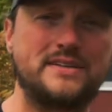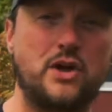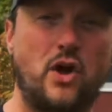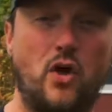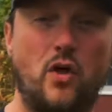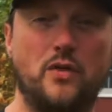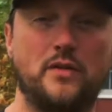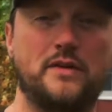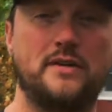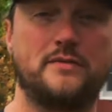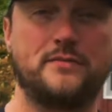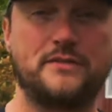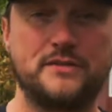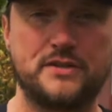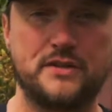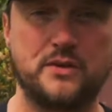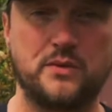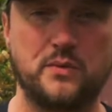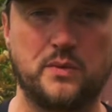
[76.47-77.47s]
all the difference
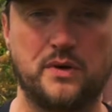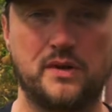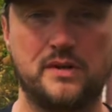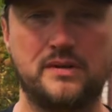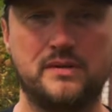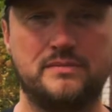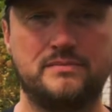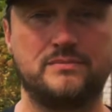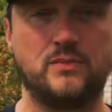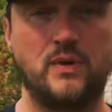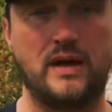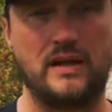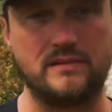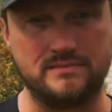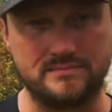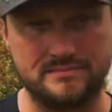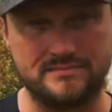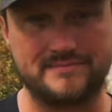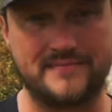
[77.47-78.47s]
in the world? Well,
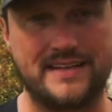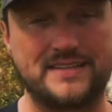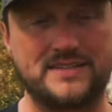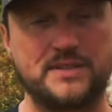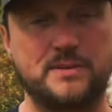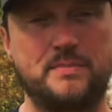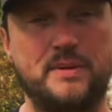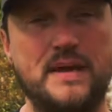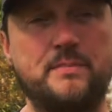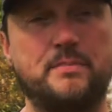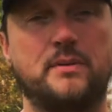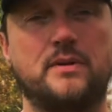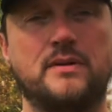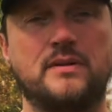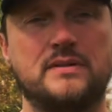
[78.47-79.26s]
that's the people.